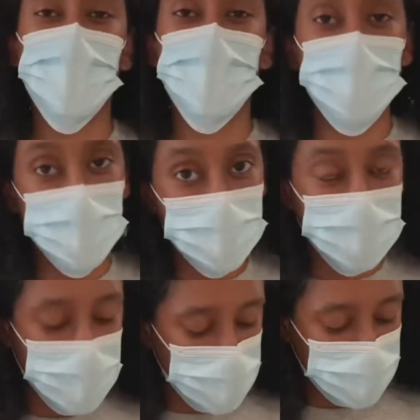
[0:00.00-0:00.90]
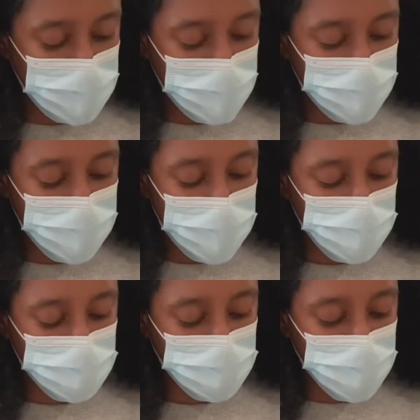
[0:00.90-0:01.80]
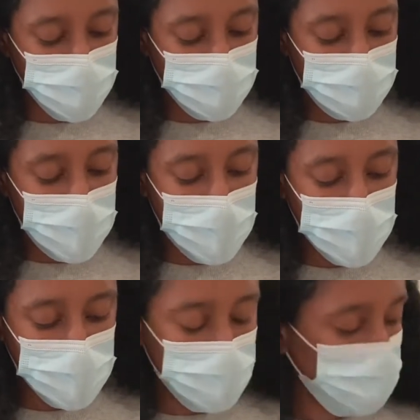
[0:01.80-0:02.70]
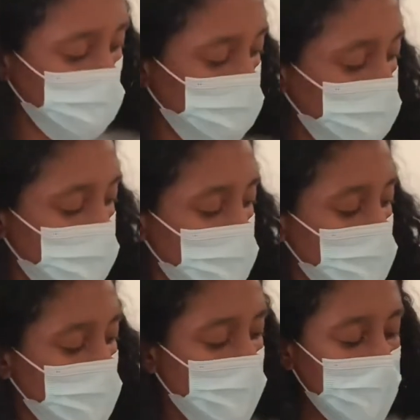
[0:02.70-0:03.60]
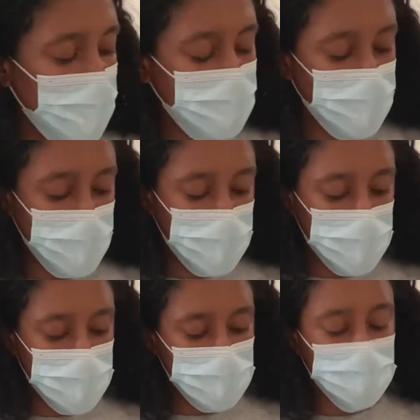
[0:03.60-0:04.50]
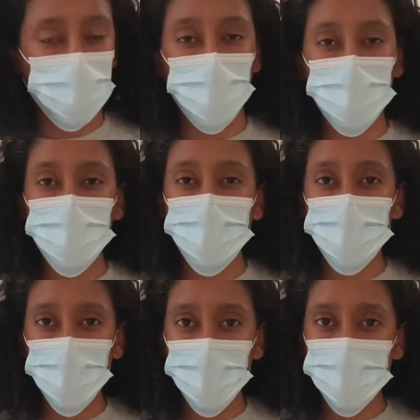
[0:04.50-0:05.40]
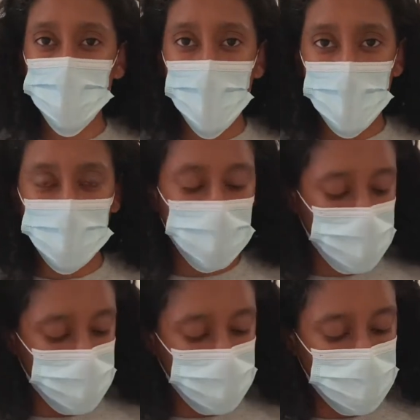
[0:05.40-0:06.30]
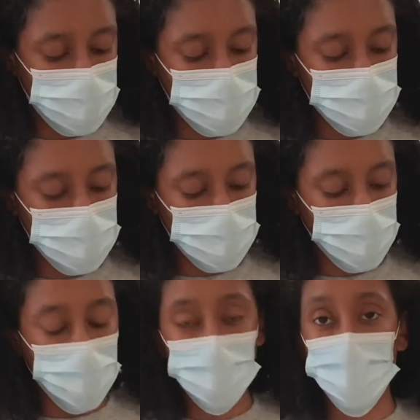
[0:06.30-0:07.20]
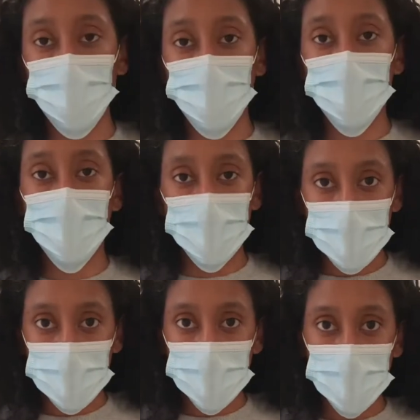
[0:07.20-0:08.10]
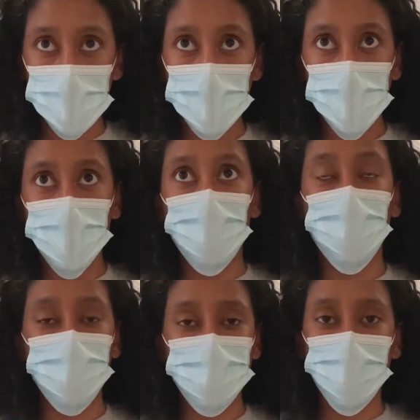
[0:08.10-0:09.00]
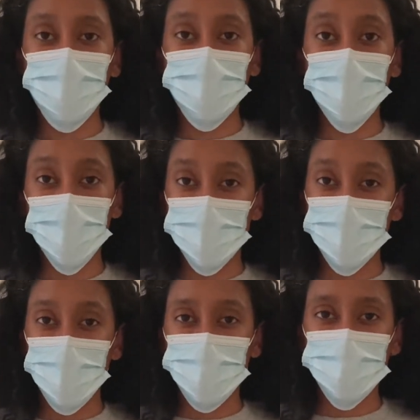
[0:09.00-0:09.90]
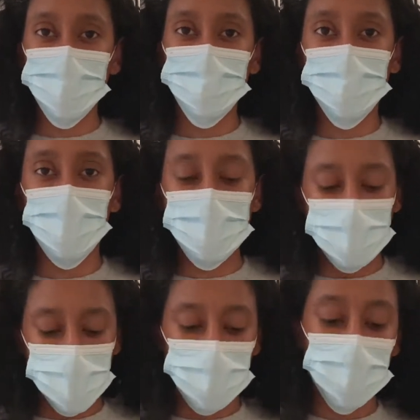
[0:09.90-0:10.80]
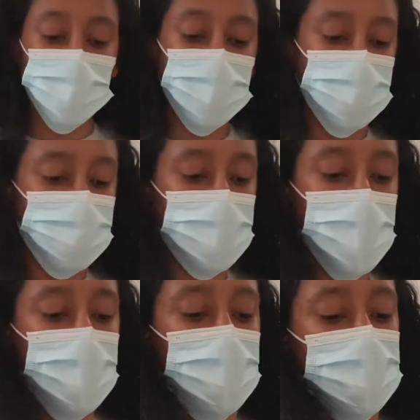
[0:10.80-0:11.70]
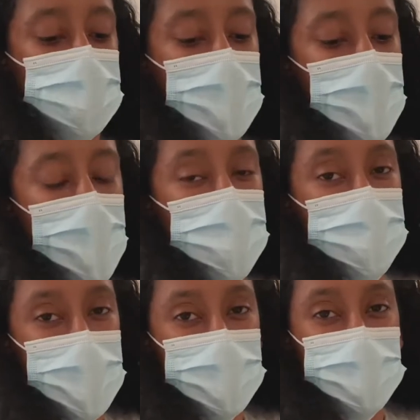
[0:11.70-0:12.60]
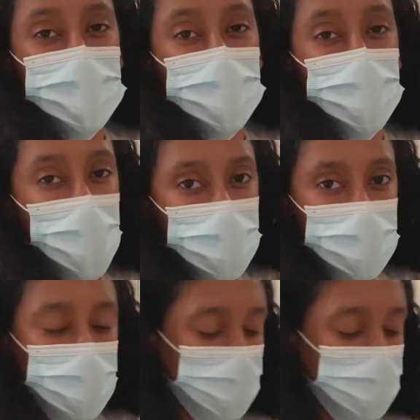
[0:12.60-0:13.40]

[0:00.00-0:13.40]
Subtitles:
a marinade that I found online. I think it's 1/4 olive oil, 1/4 honey, 1/4 soy sauce, a tablespoon of minced garlic.